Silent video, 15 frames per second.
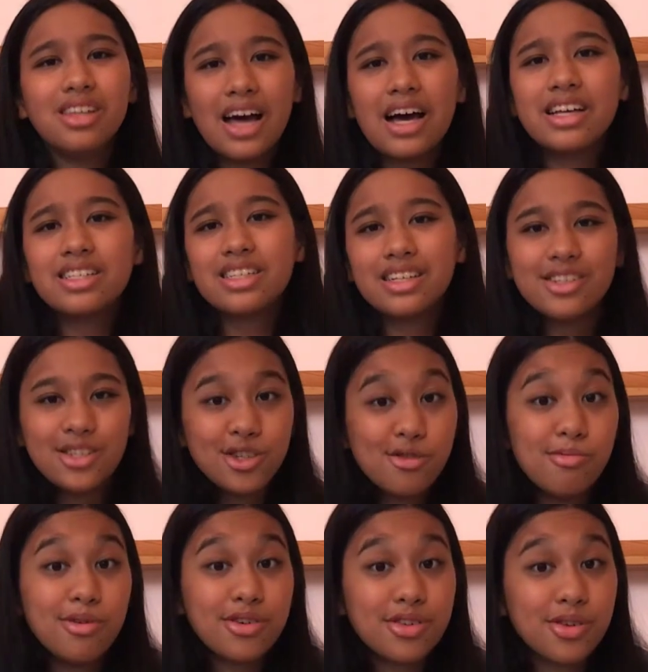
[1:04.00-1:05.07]
less than
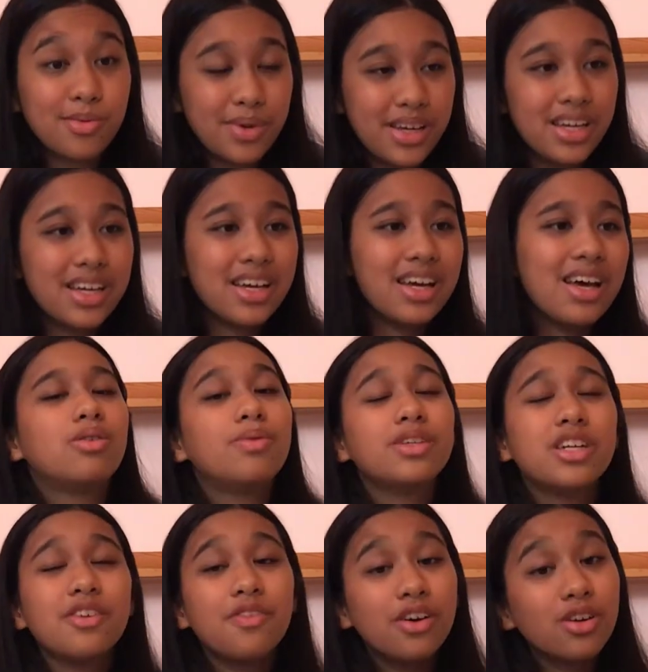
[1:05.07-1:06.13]
2 books a week,
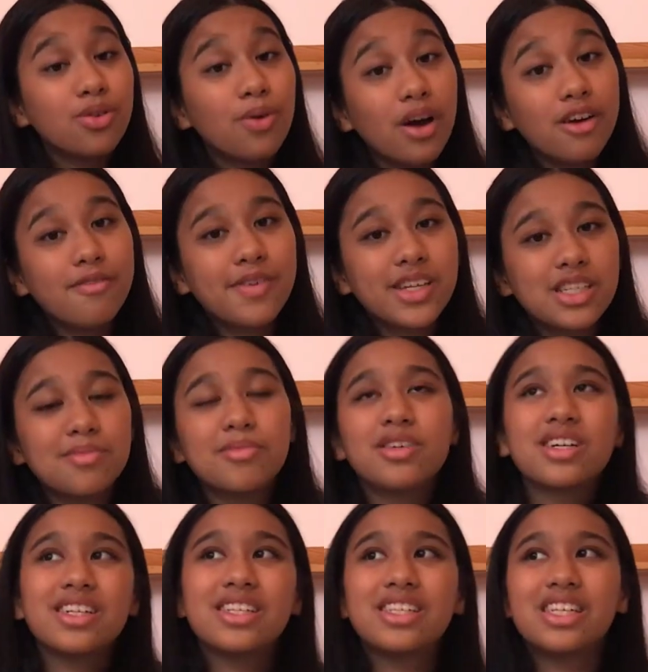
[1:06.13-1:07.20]
which I found quite reasonable
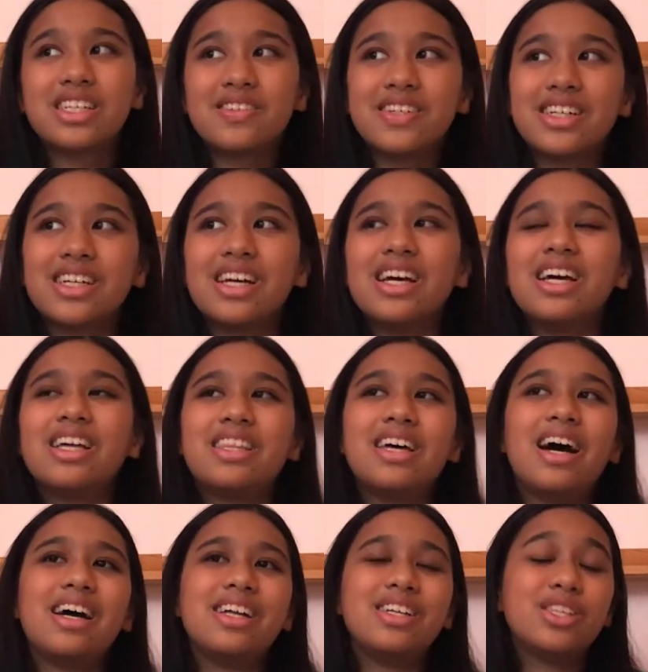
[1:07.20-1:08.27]
considering
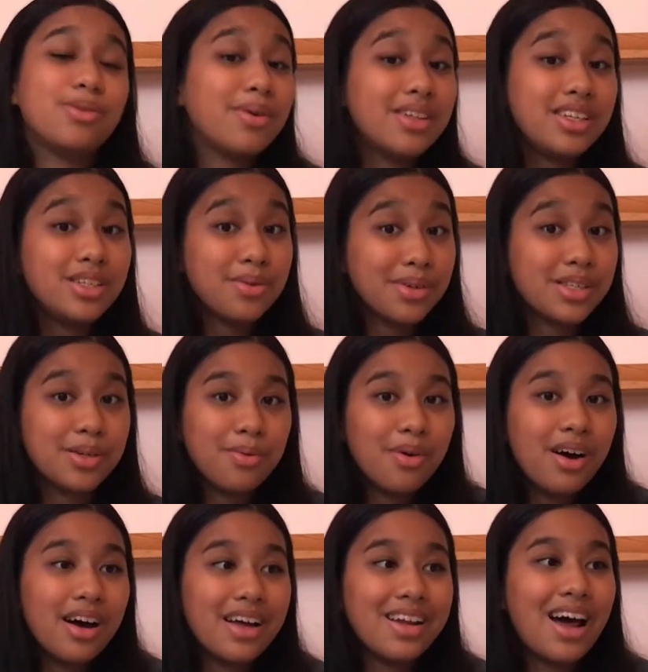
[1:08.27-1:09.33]
that in
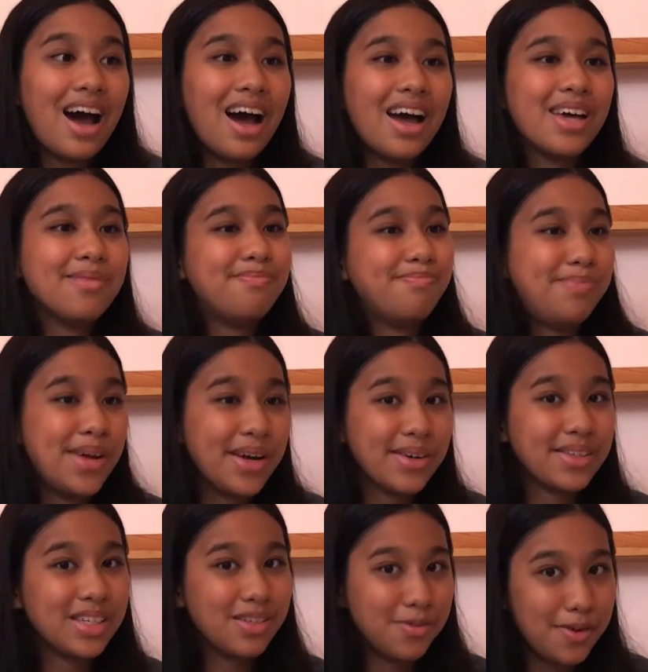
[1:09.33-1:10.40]
2021 I
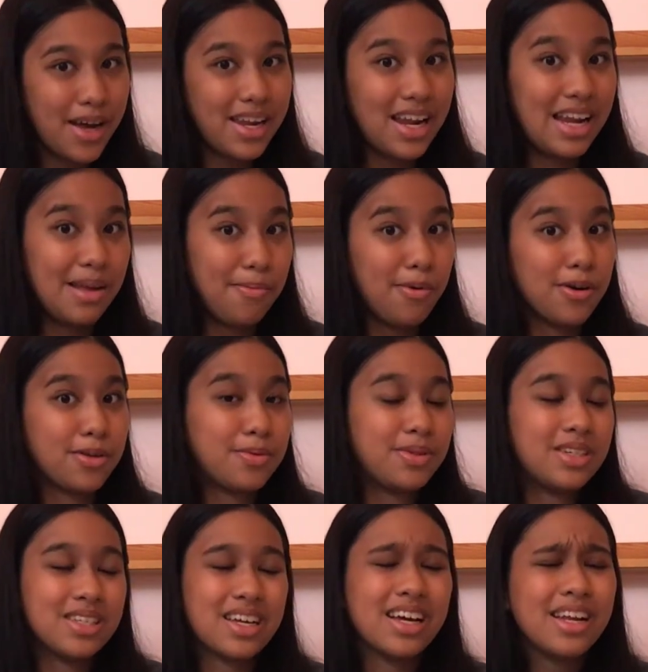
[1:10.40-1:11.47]
barely read any books,
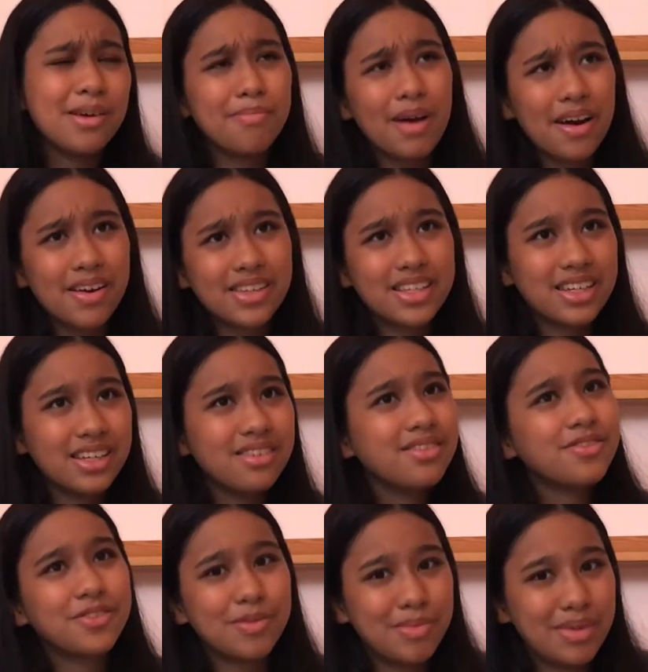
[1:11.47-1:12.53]
which is kind of embarrassing for